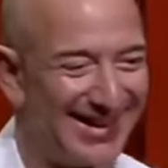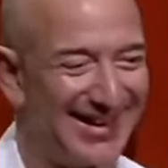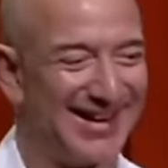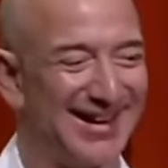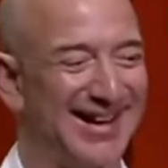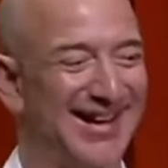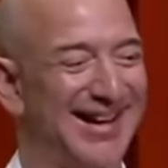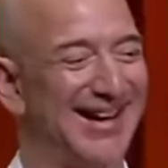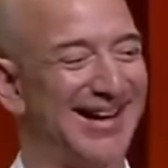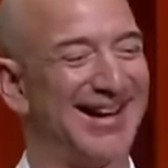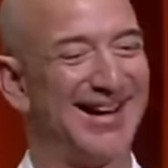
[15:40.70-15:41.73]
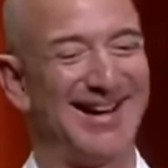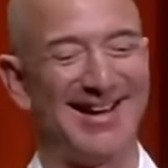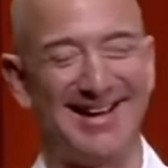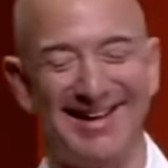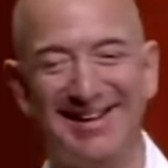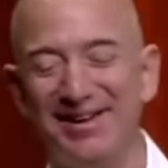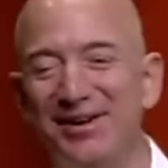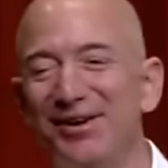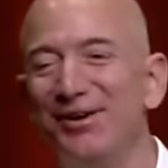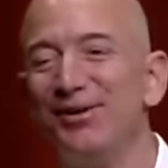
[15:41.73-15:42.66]
has been trying to break Prime into
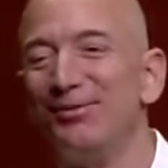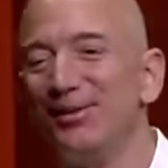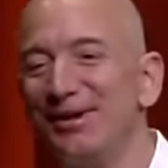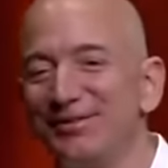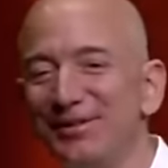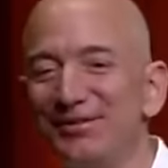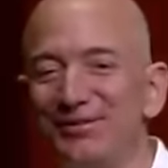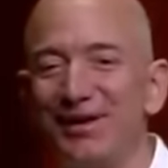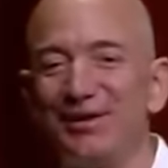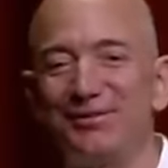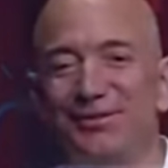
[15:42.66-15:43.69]
the live sports market.